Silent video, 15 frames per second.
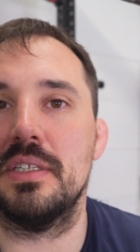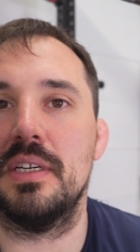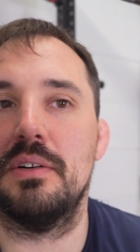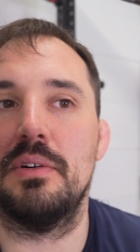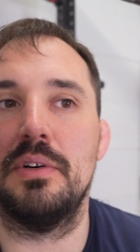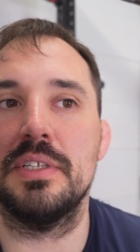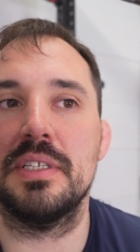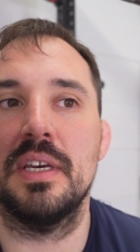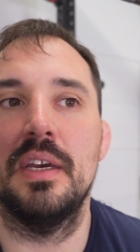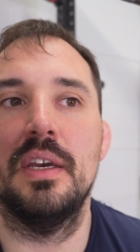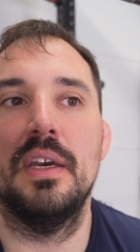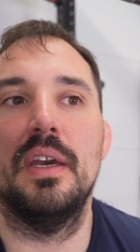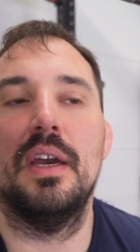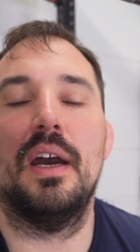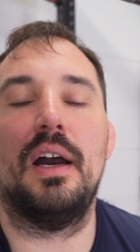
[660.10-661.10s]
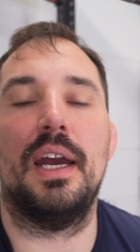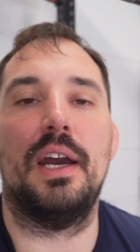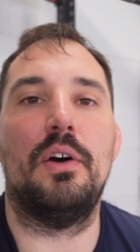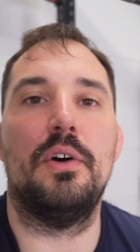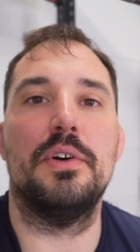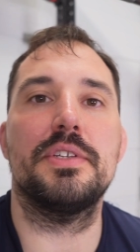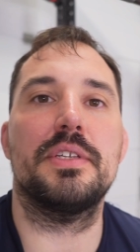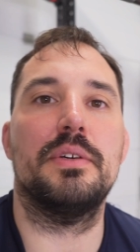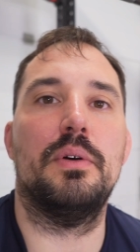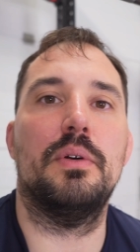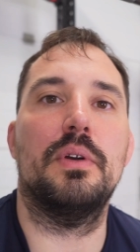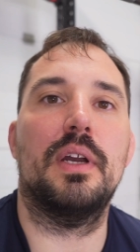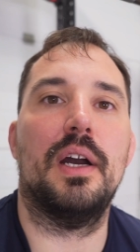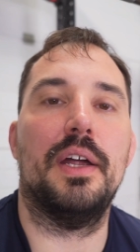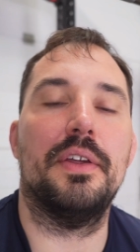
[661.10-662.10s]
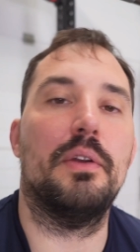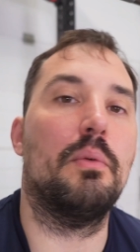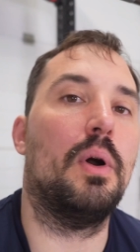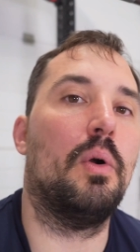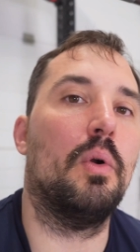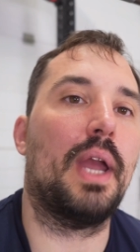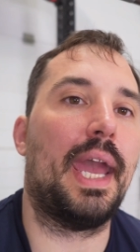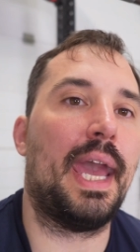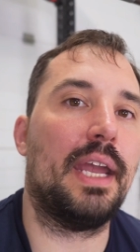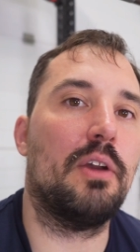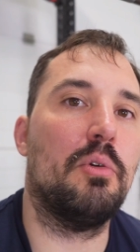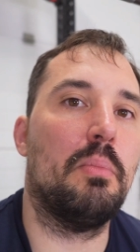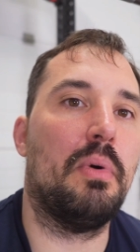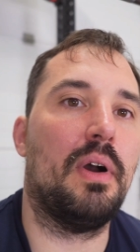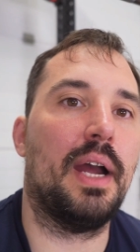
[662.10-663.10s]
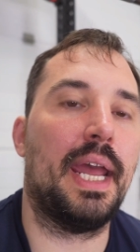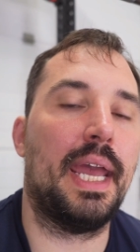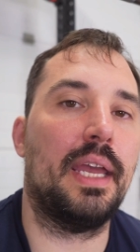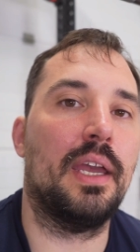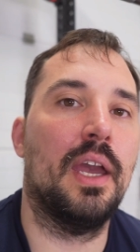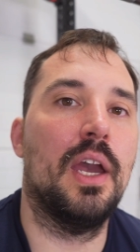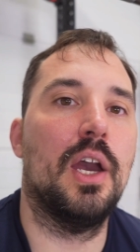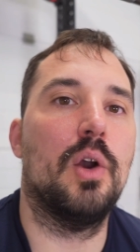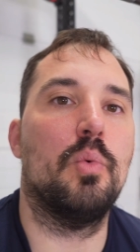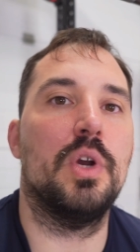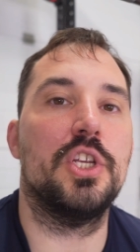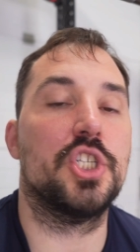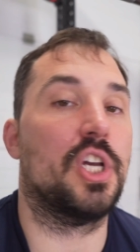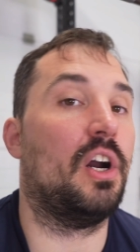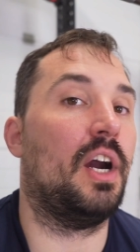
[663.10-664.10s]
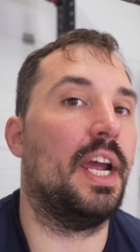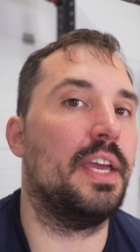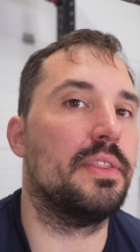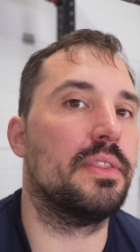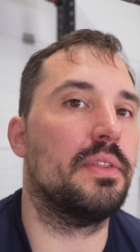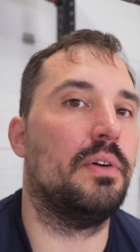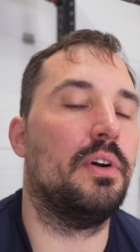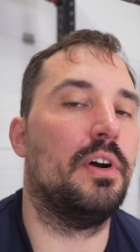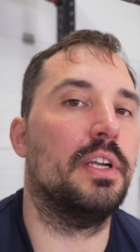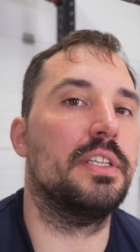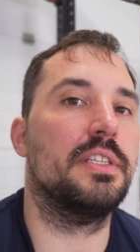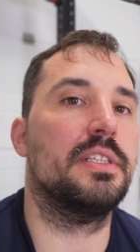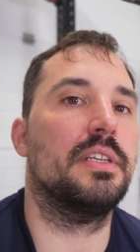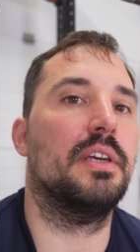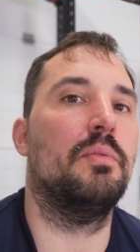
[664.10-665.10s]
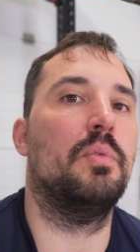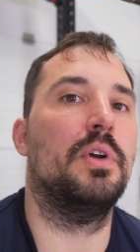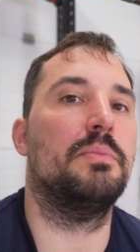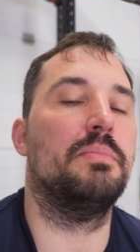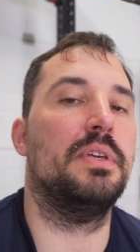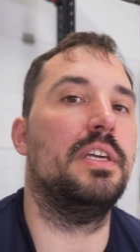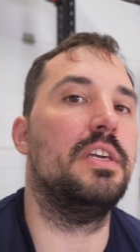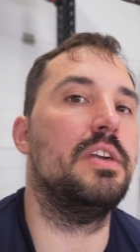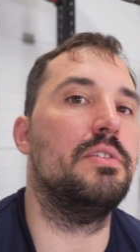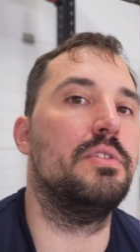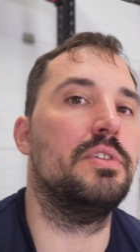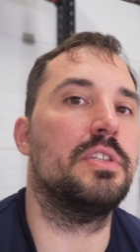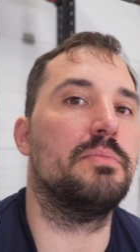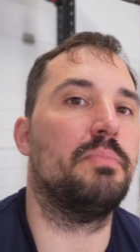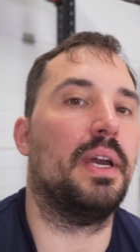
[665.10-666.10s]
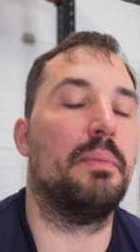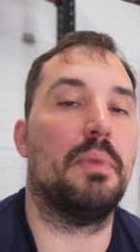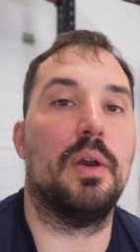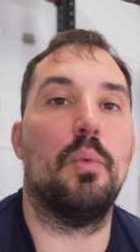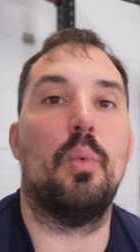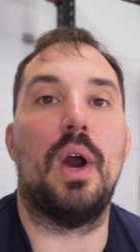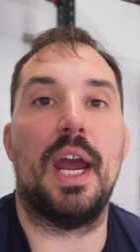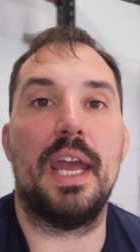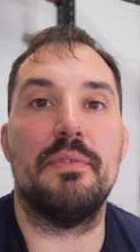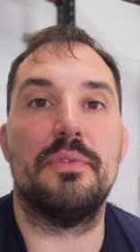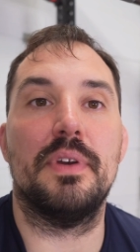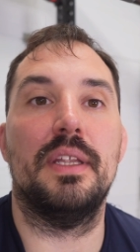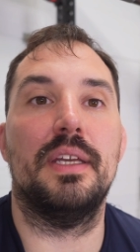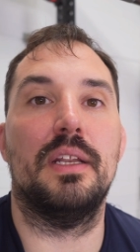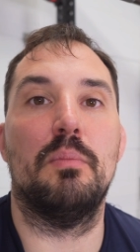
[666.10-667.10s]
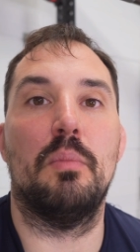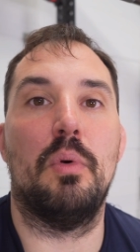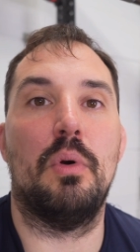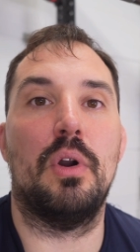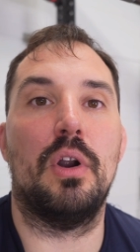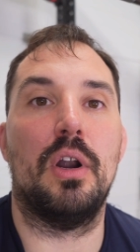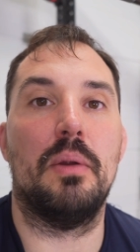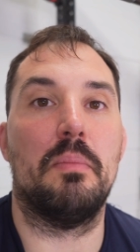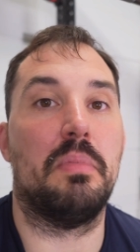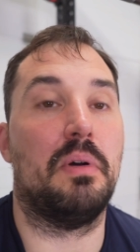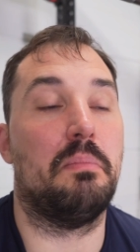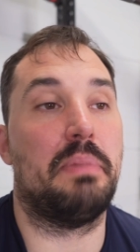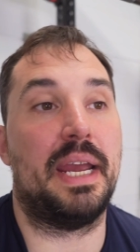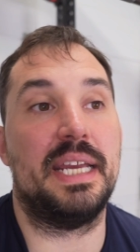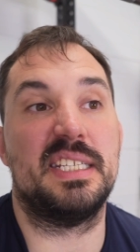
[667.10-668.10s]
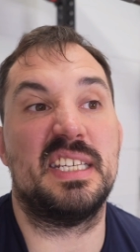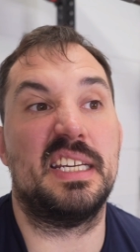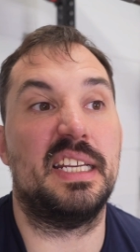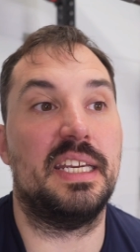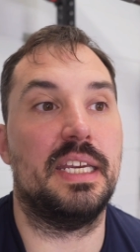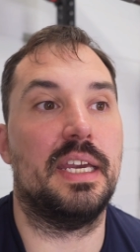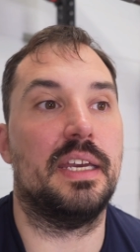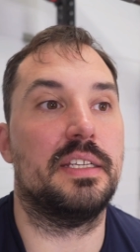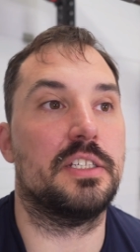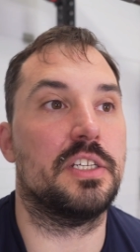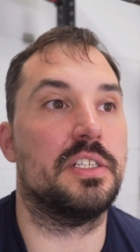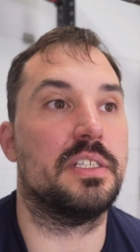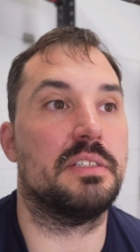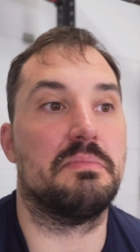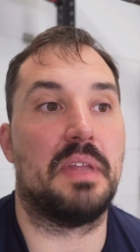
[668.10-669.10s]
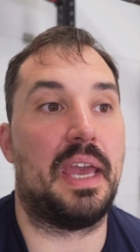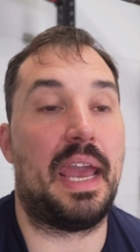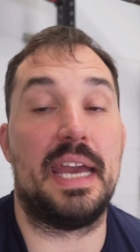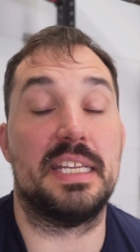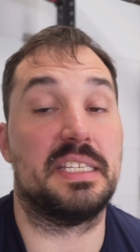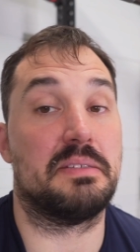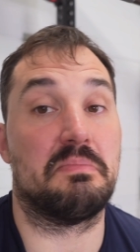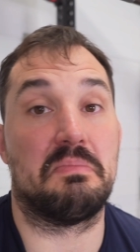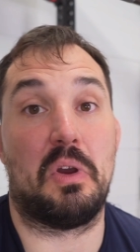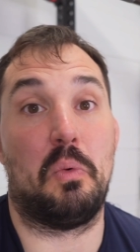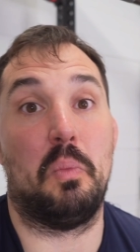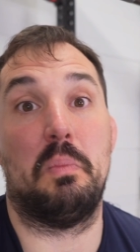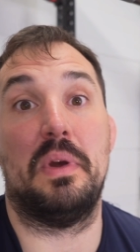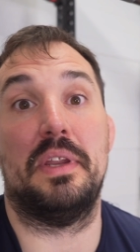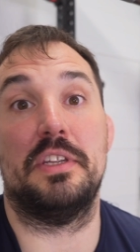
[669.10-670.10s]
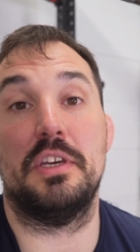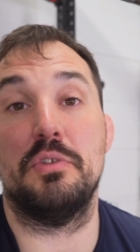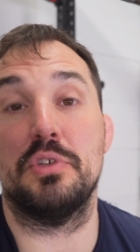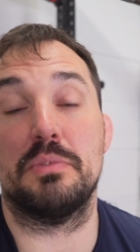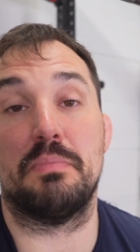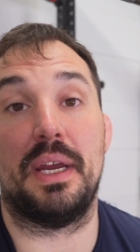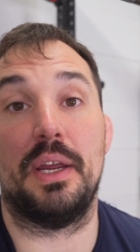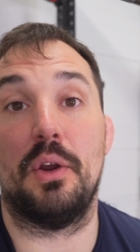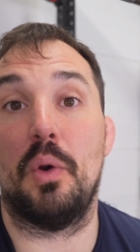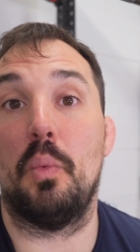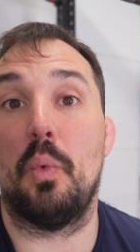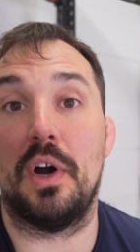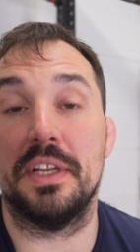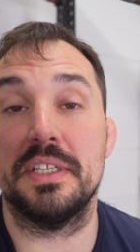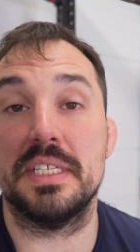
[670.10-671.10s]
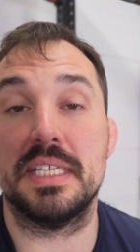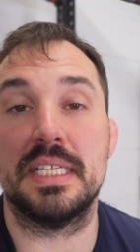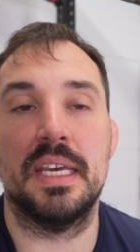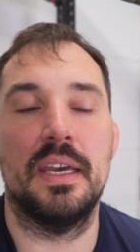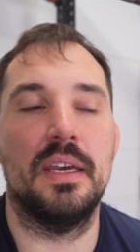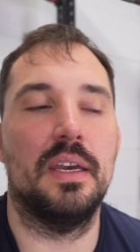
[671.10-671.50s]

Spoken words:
euros. I also got a Rogue Echo bike, which I thought would be used by my wife a little more, but basically it just has been used by her once.